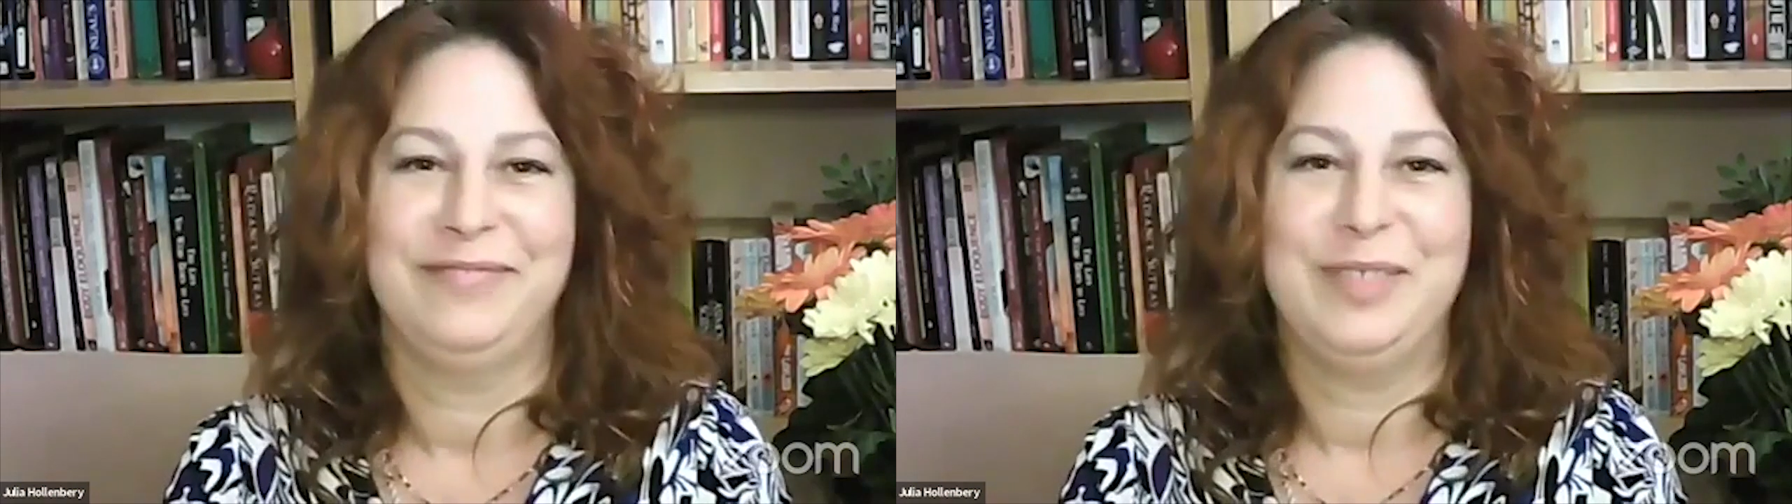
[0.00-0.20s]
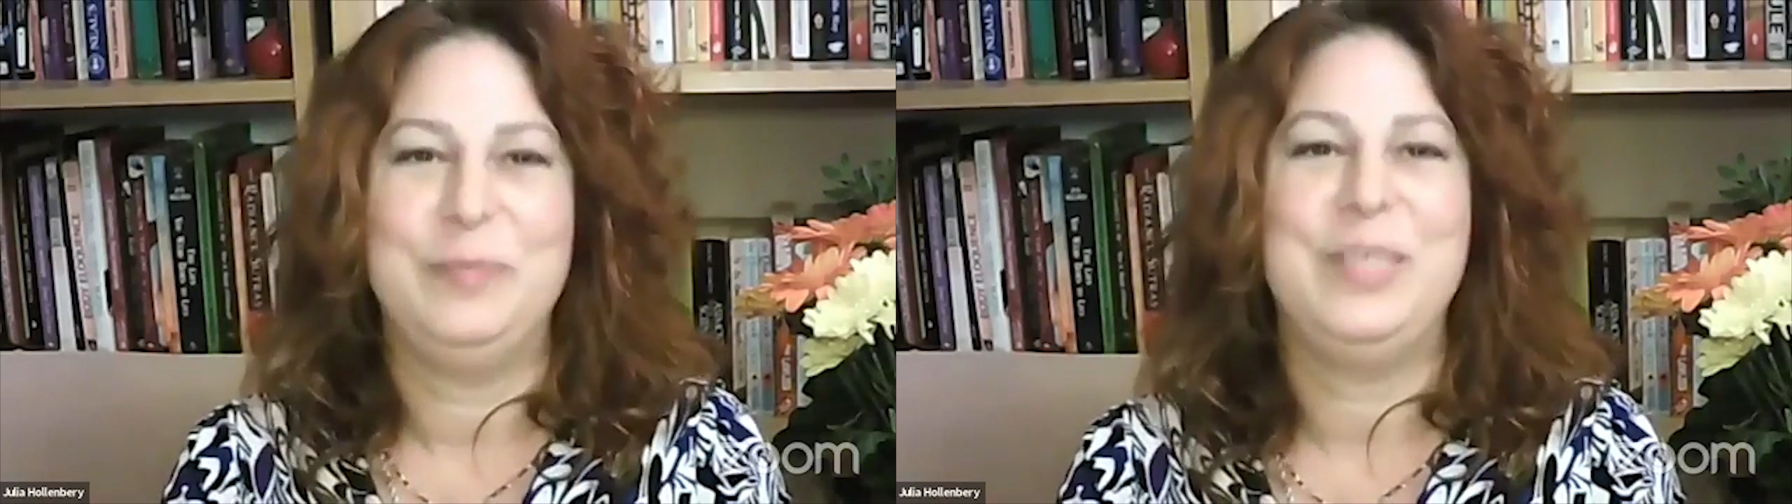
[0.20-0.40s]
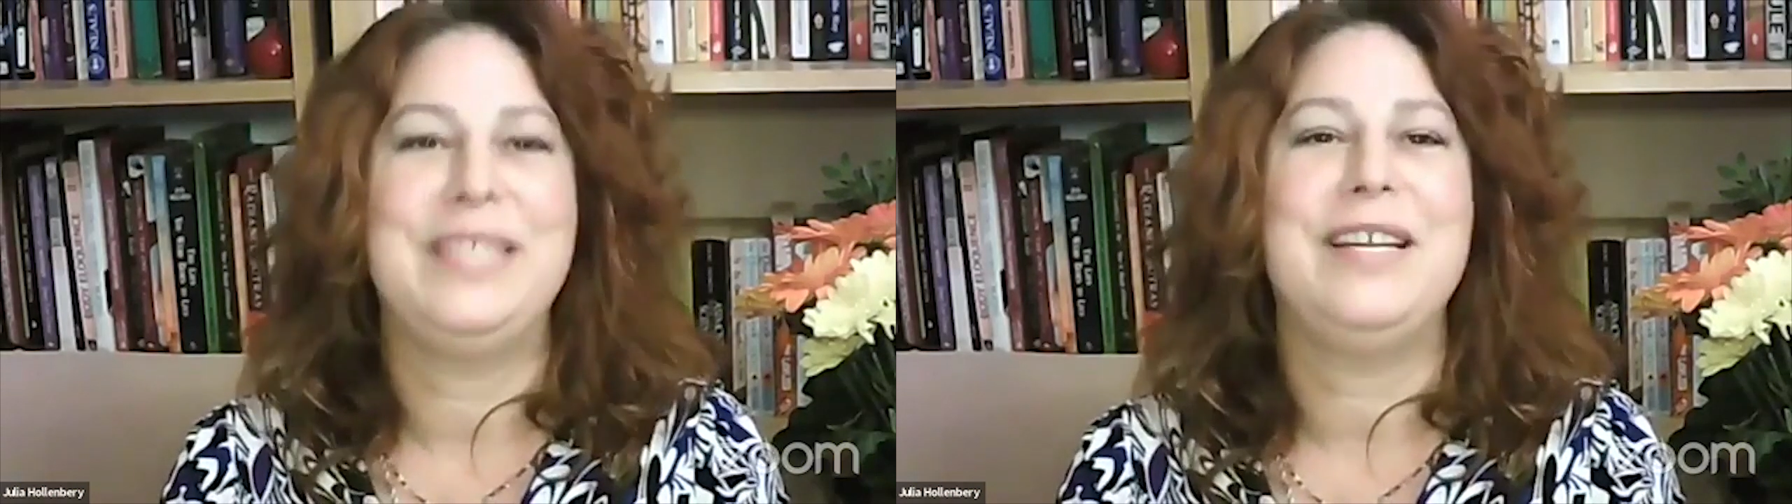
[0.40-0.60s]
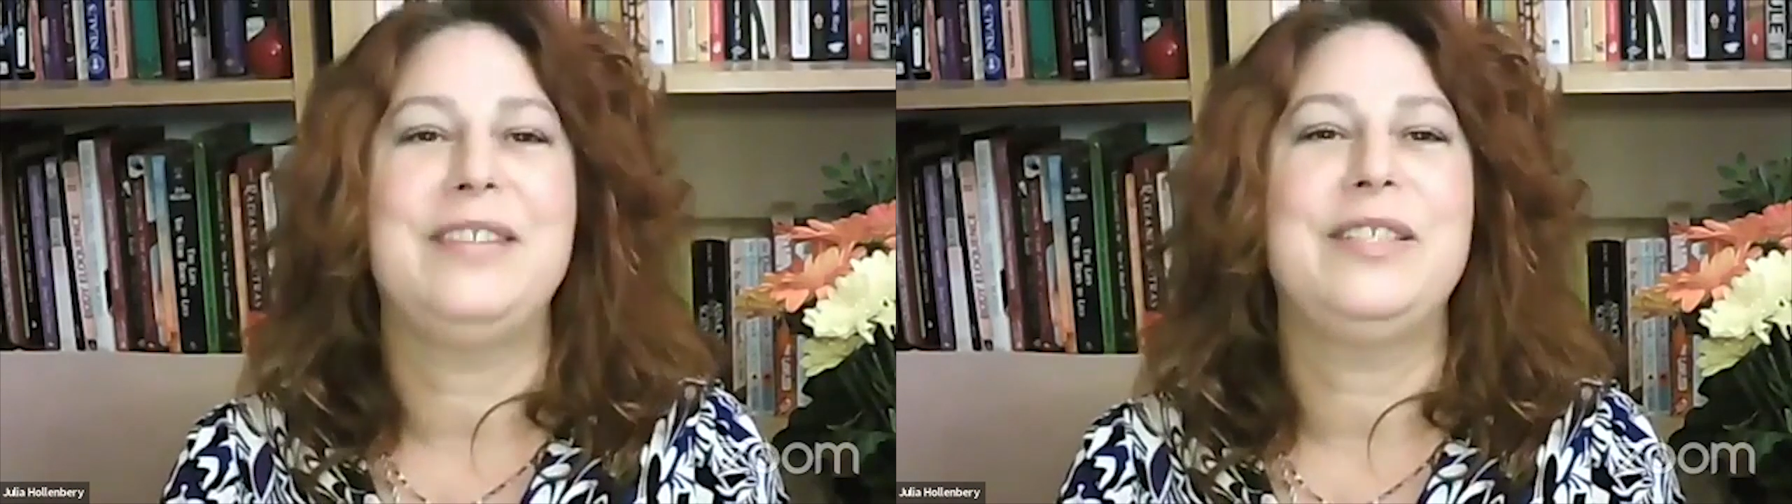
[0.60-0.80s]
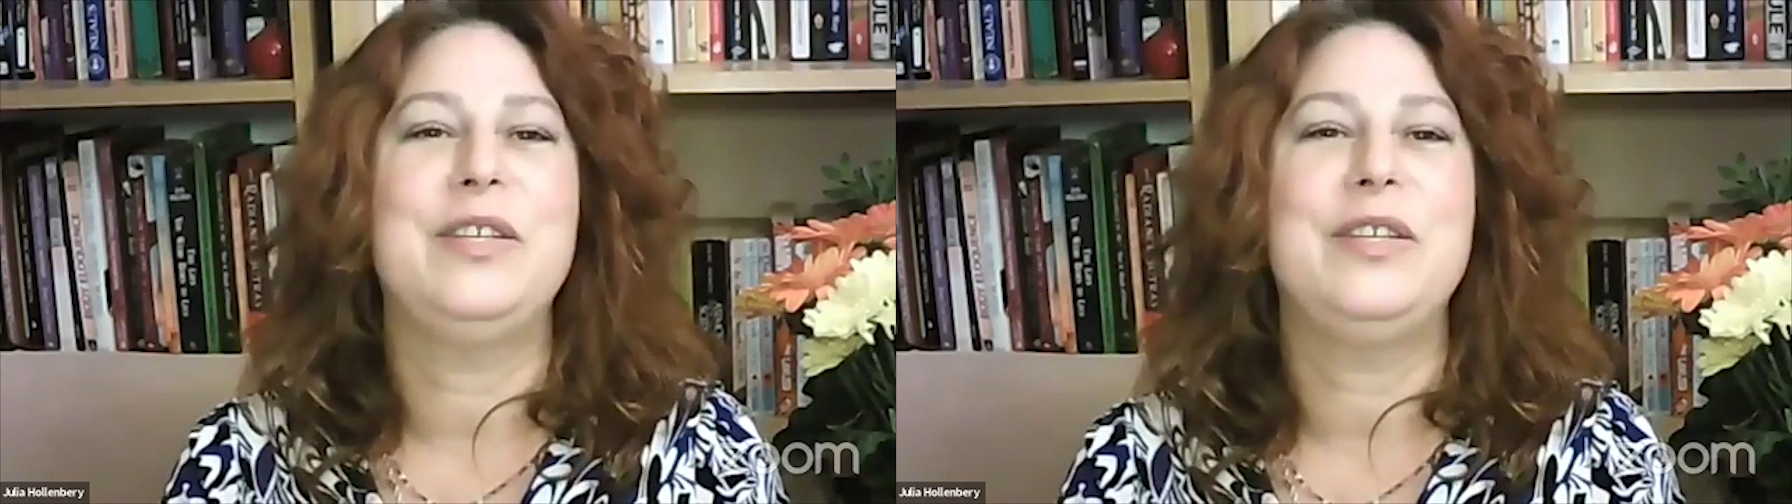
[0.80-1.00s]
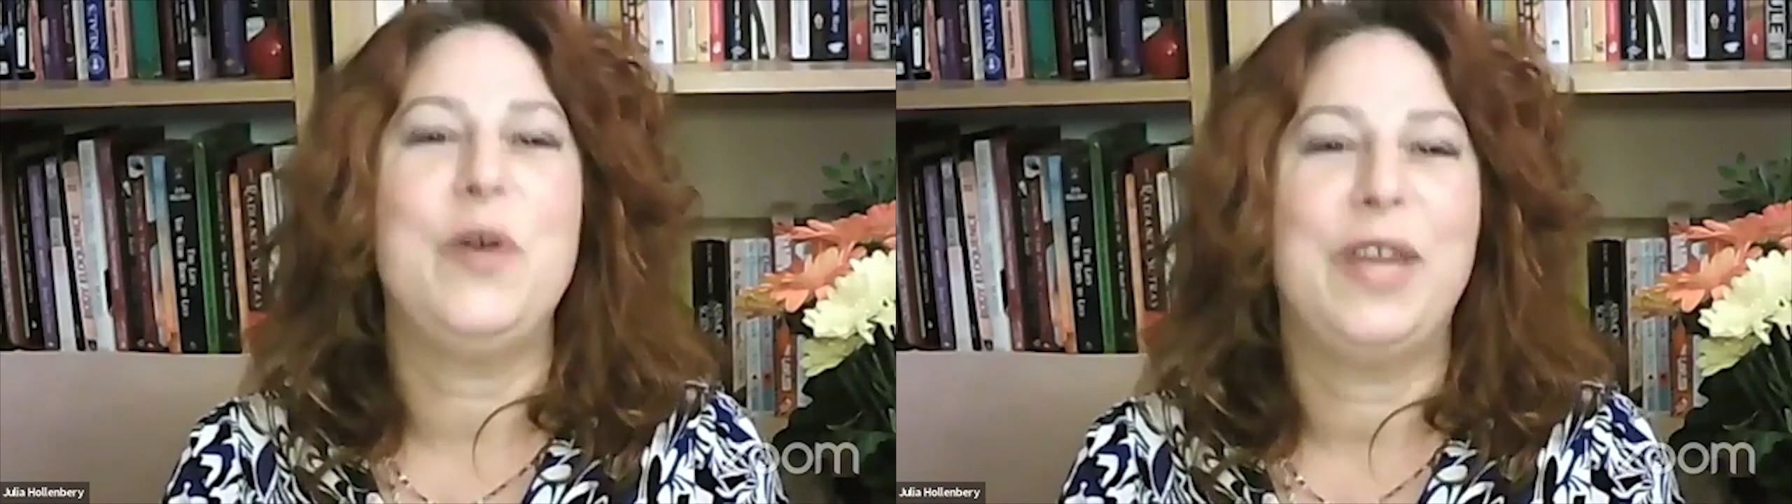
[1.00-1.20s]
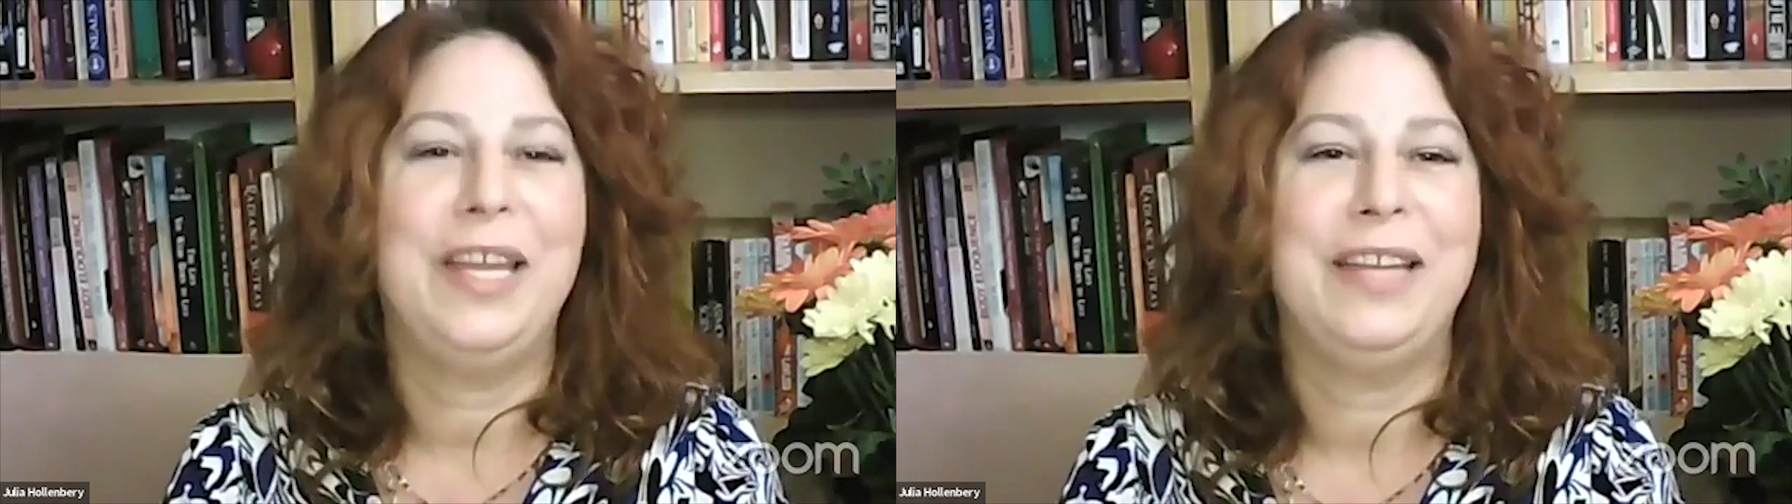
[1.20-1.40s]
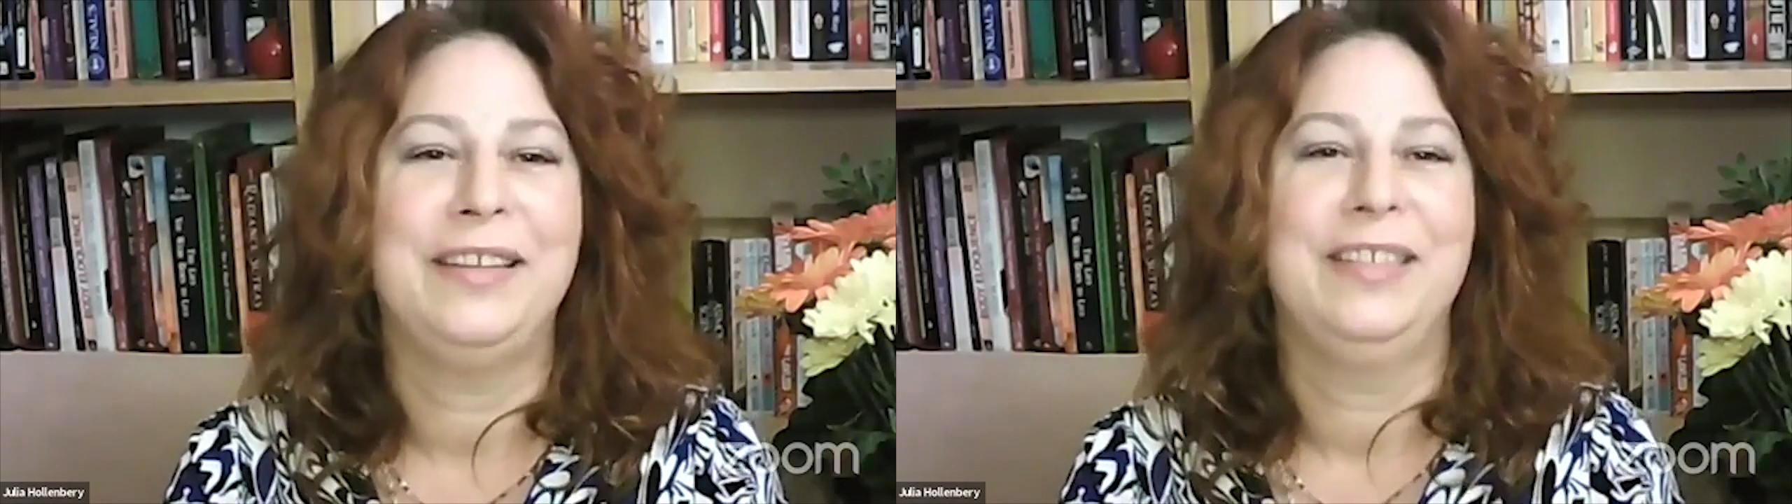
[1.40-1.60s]
and we started
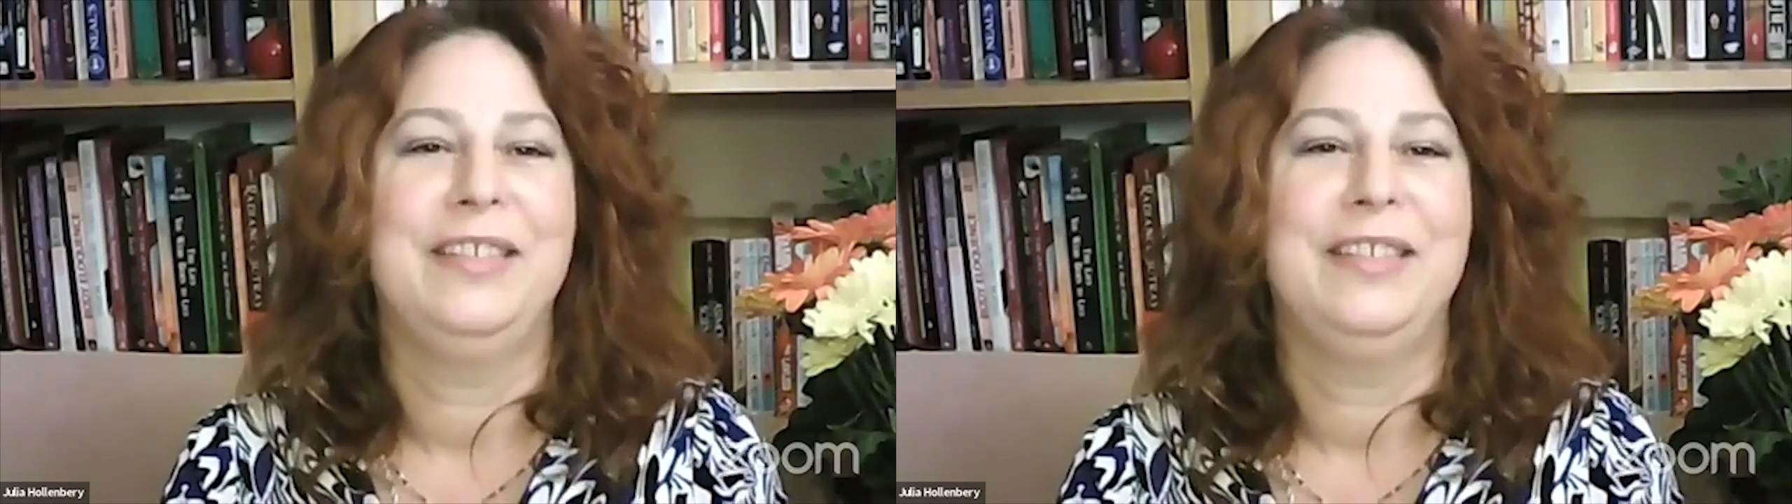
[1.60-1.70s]
knocking